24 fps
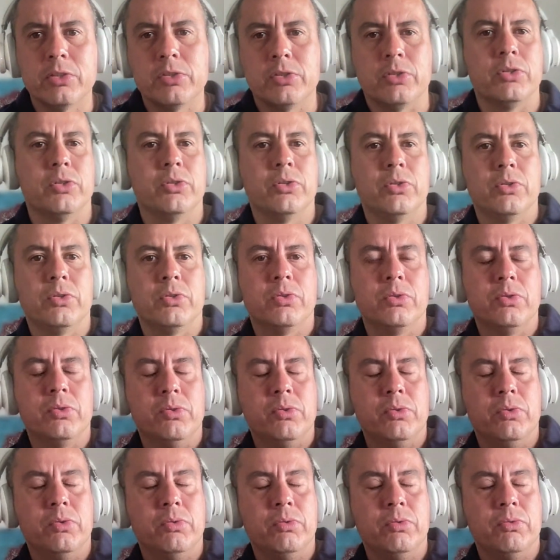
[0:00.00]

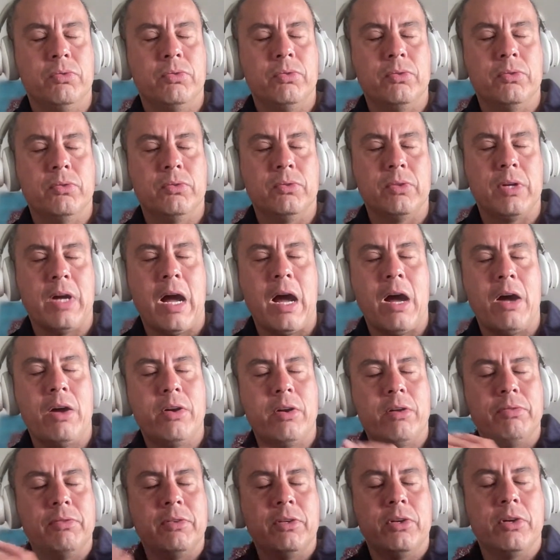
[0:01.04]
to out
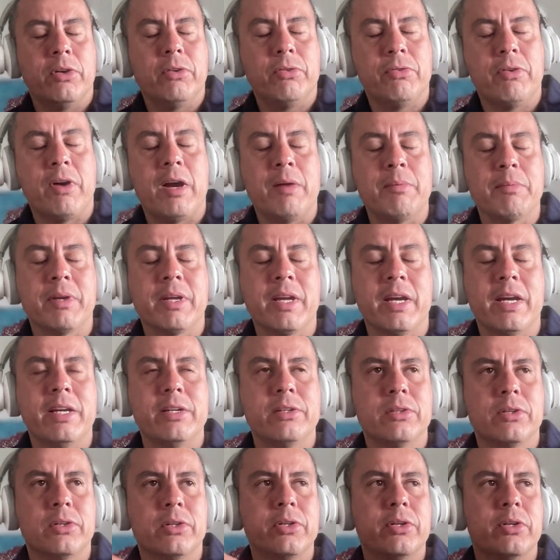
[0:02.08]
of your farm
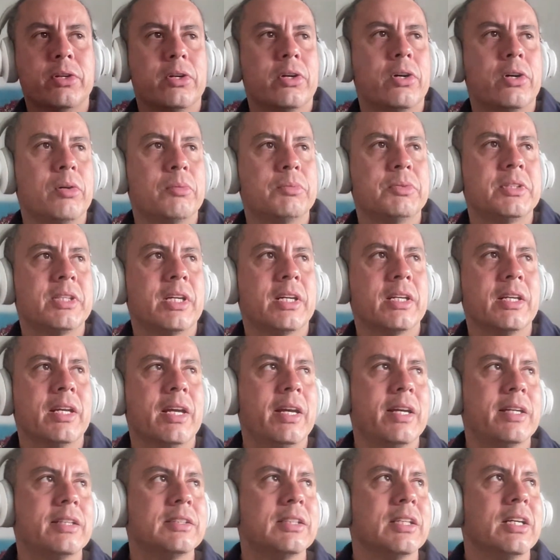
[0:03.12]
gate or your homestead
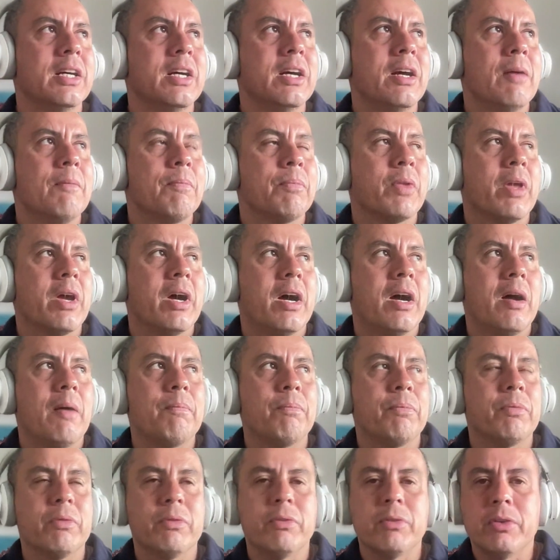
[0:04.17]
gate?
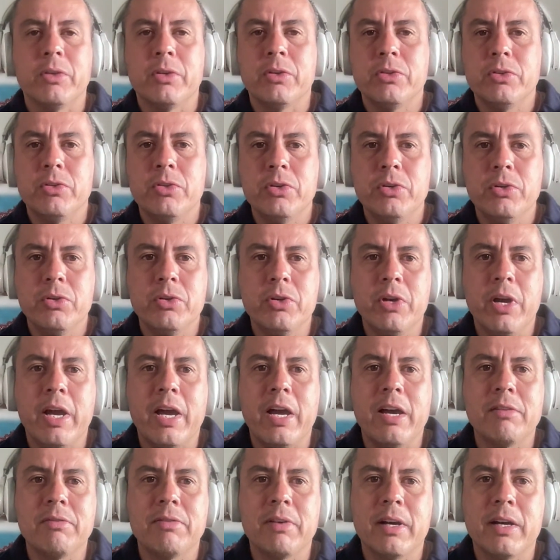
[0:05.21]
Do you
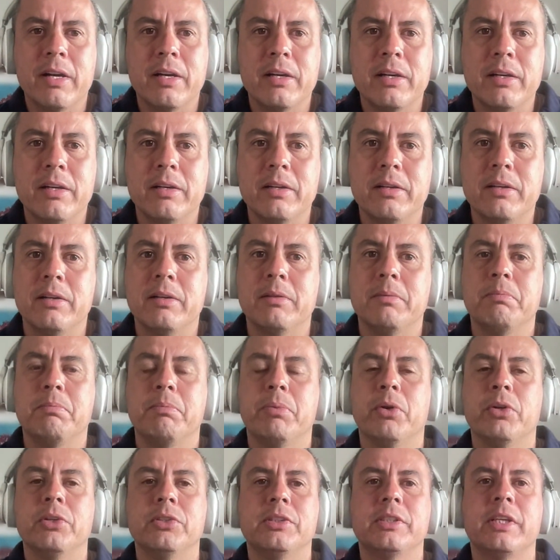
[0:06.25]
have a
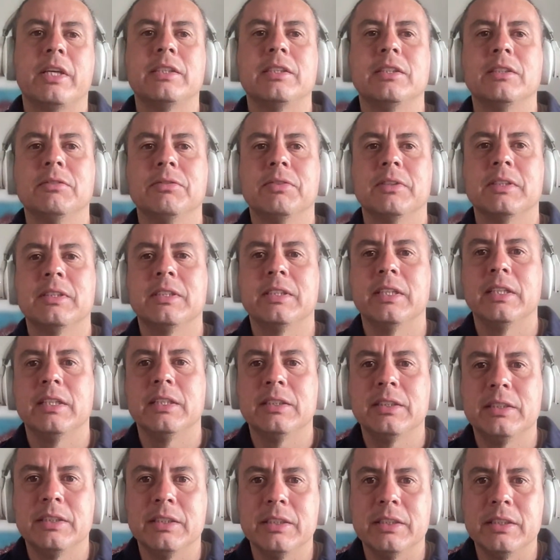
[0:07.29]
processing
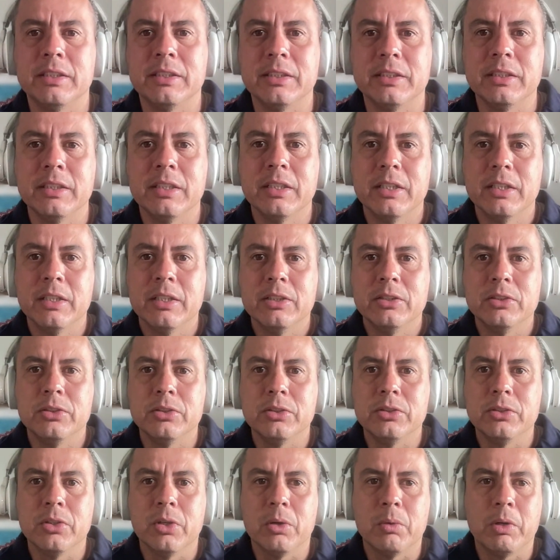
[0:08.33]
facility?
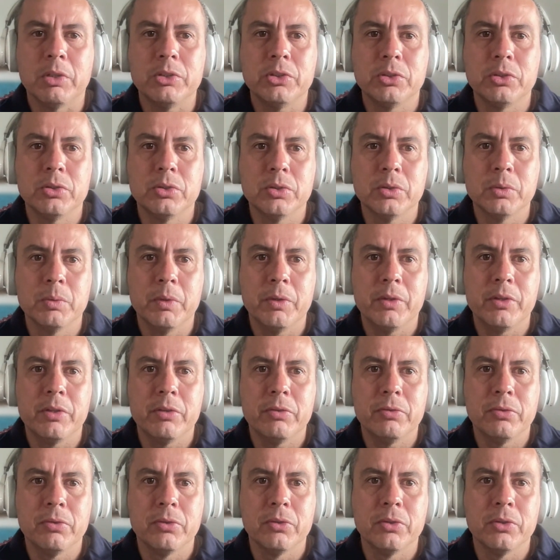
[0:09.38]
Do you know what you do with
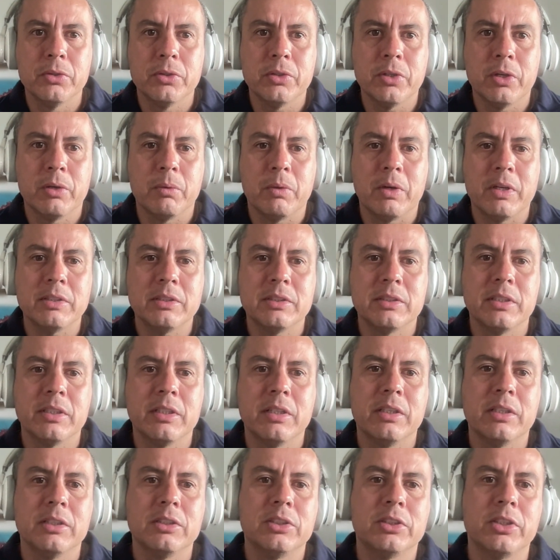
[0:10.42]
the food, or what's
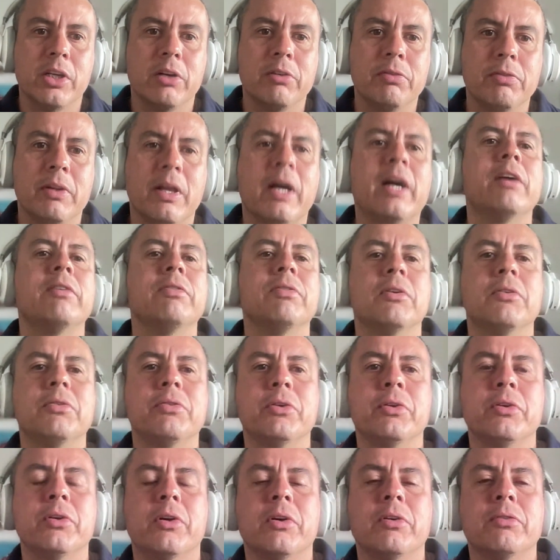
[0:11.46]
the shelf life of
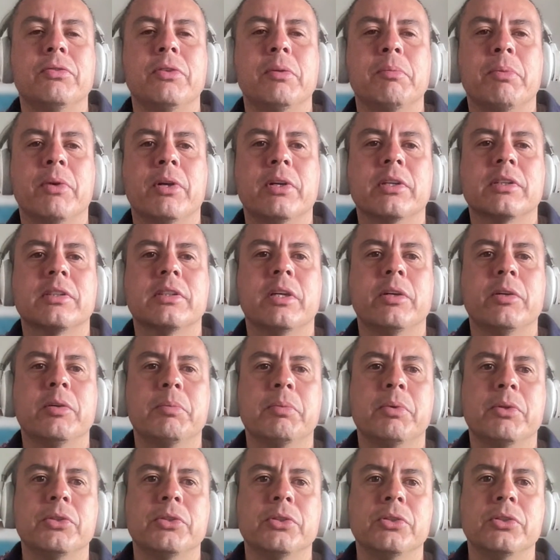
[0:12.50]
the product that you're
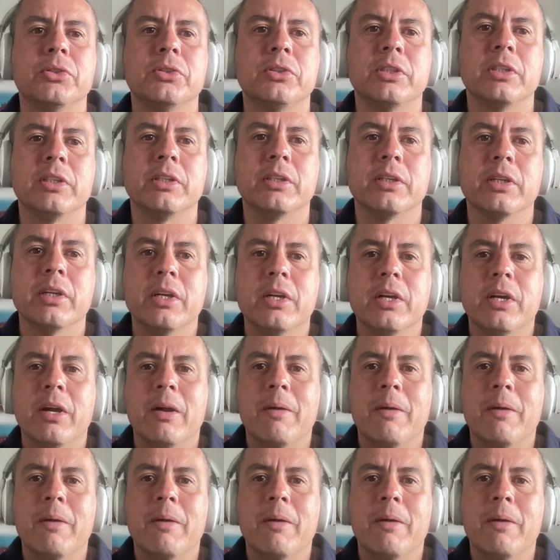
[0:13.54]
producing?